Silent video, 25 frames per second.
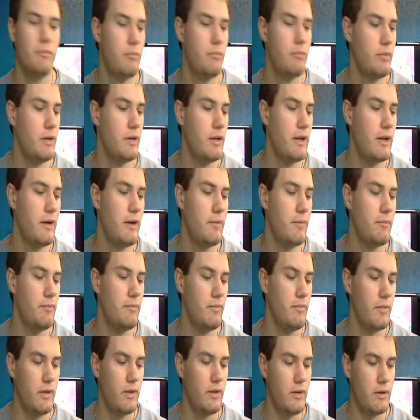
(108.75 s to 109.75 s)
But
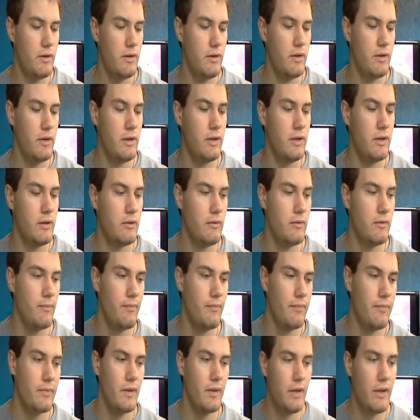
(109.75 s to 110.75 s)
but
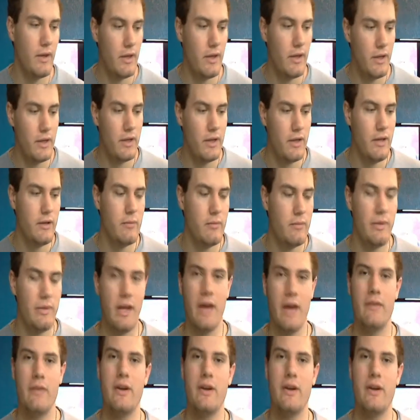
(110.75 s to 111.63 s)
yeah,